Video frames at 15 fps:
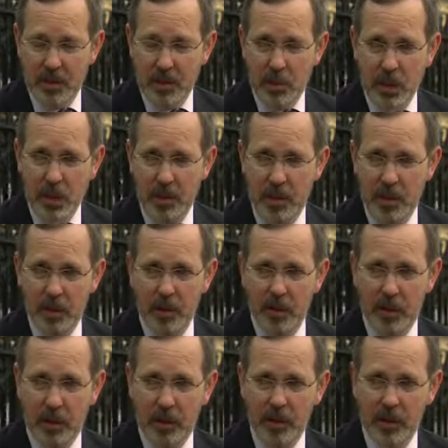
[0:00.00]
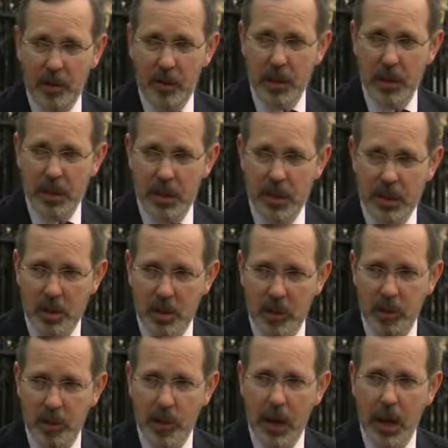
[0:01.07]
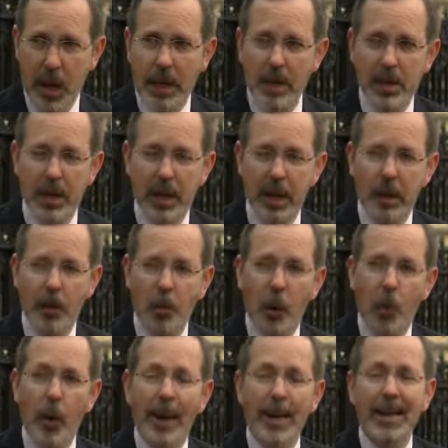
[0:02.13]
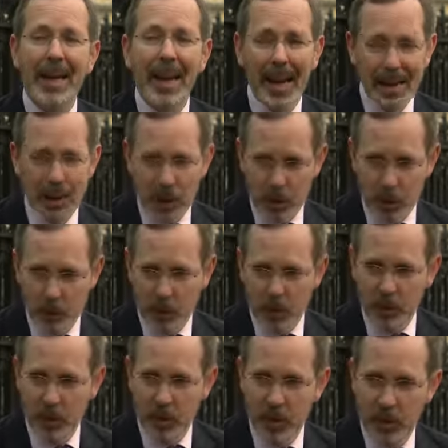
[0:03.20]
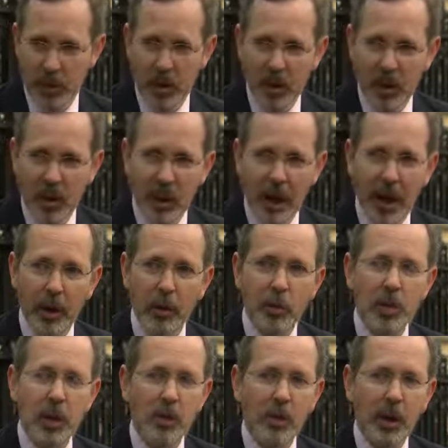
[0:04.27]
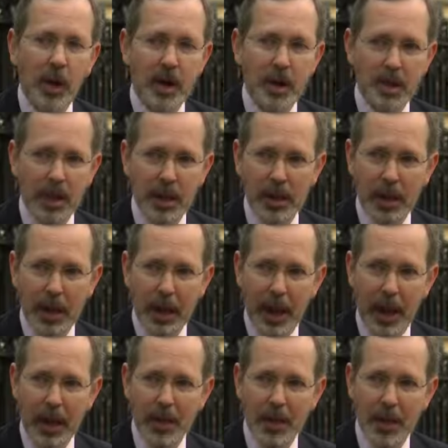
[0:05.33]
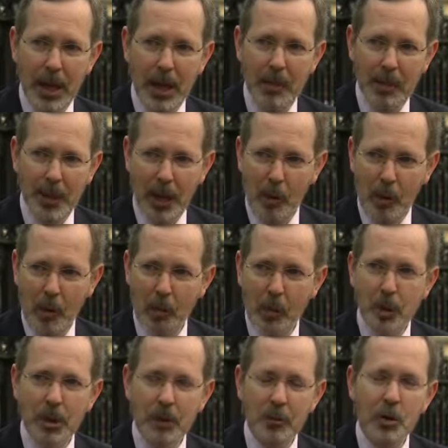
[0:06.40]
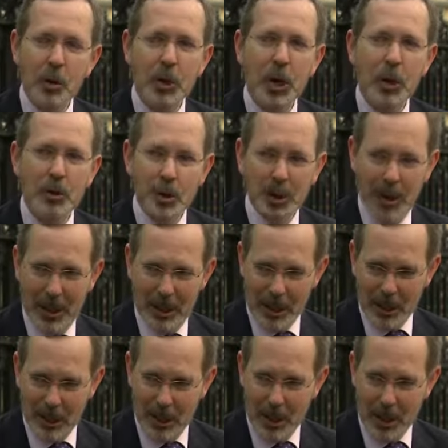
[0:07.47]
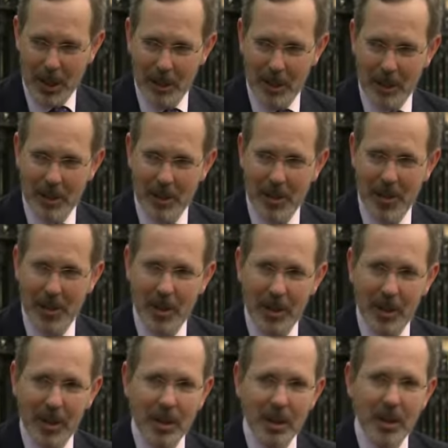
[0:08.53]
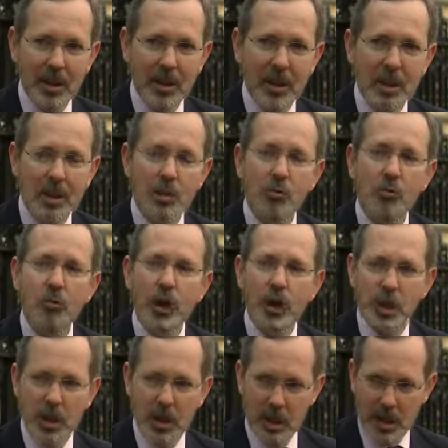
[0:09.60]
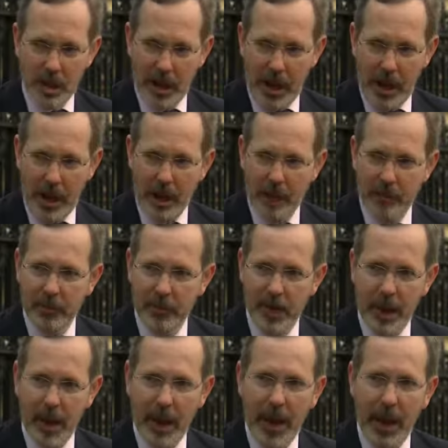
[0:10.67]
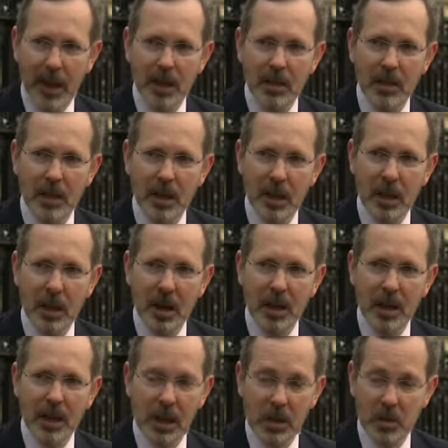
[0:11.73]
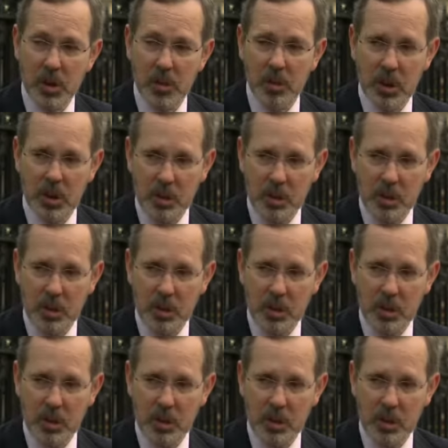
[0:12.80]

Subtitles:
of adjustment involved, a process of realising what one can do, and also realising that even though one wouldn't have chosen these conditions, there's a richness to life that comes from these